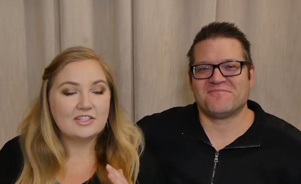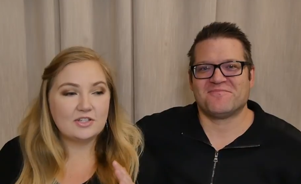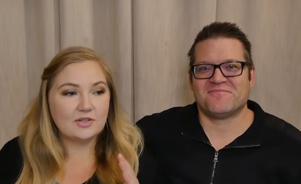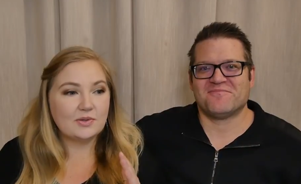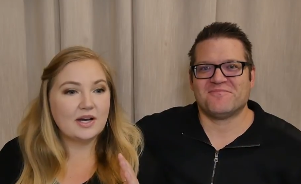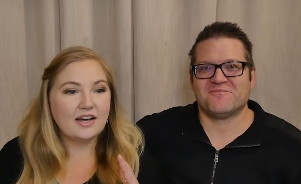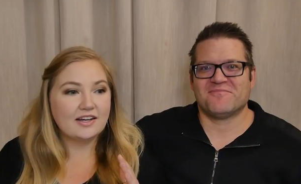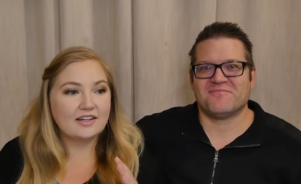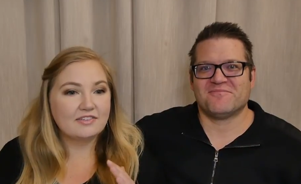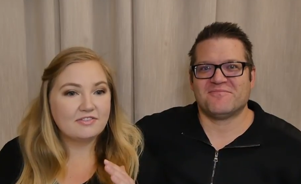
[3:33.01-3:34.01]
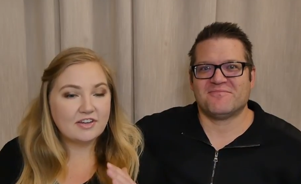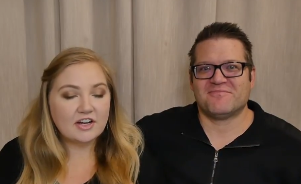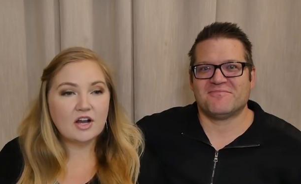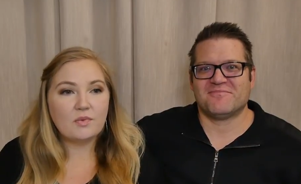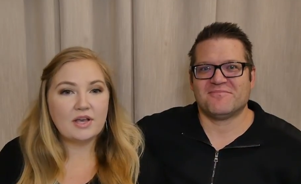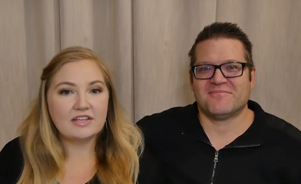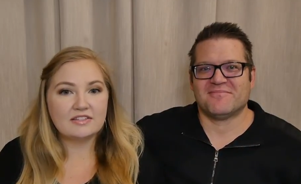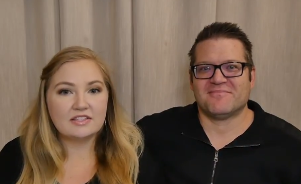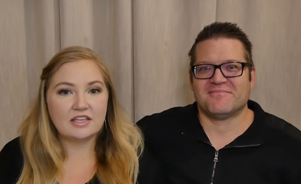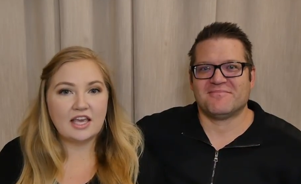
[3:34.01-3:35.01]
Speaker 1: to uh, figure out
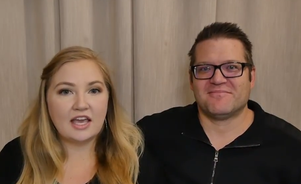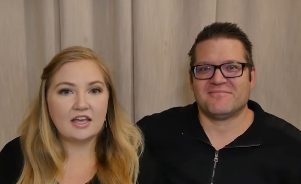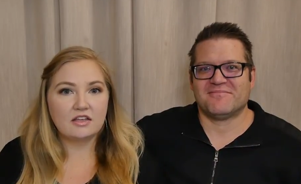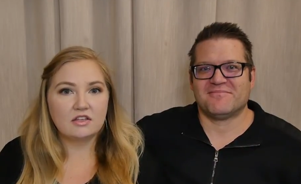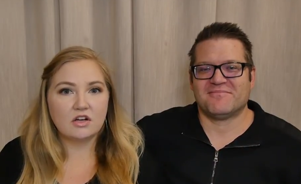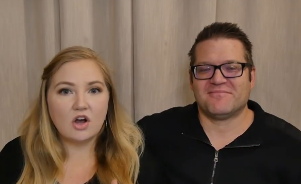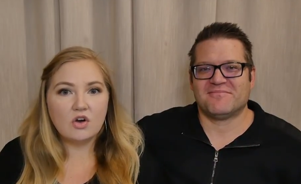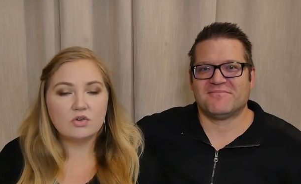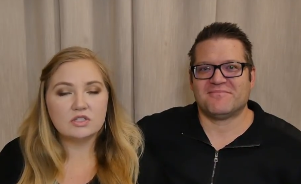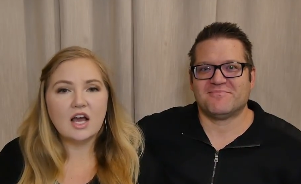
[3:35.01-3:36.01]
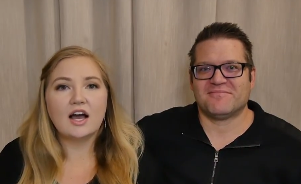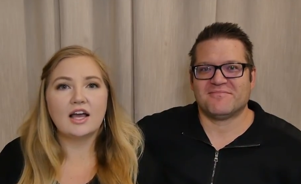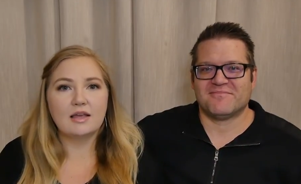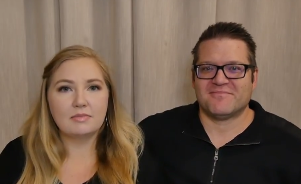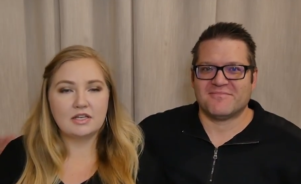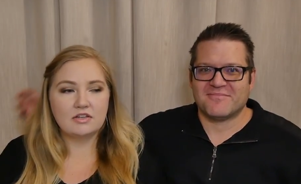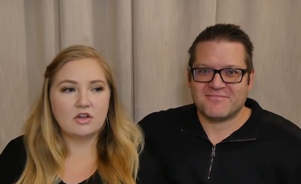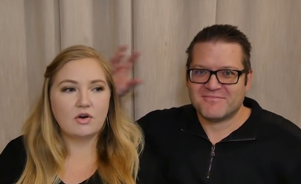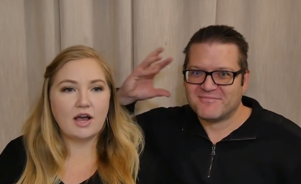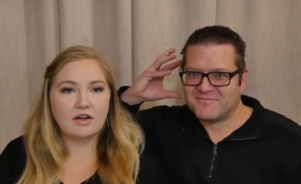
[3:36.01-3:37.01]
ways to get your own time
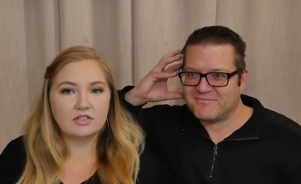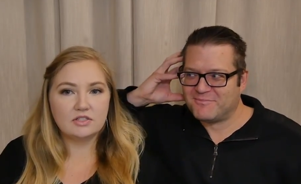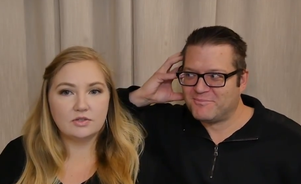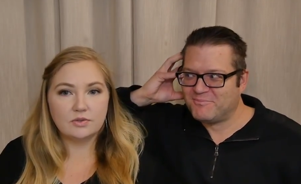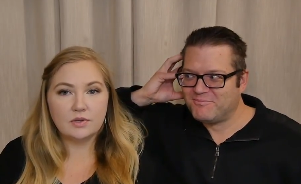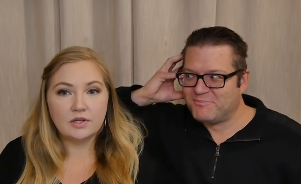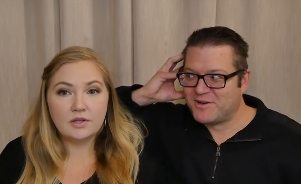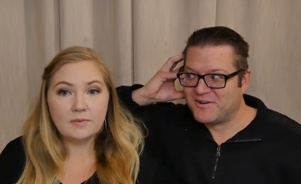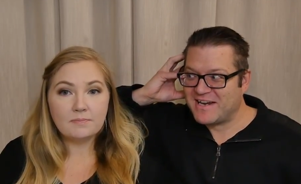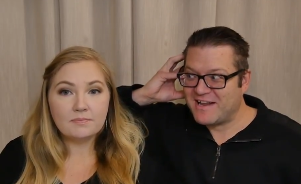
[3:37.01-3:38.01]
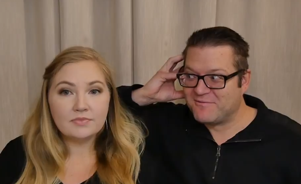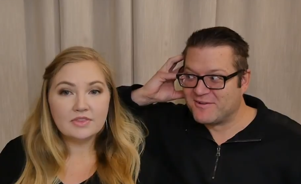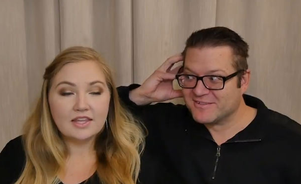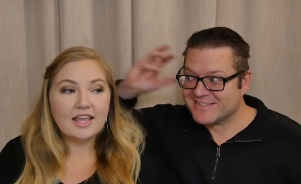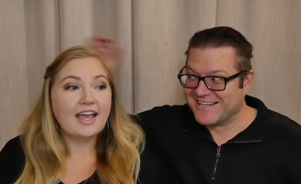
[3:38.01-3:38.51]
and know how to
Speaker 2: put on headphones.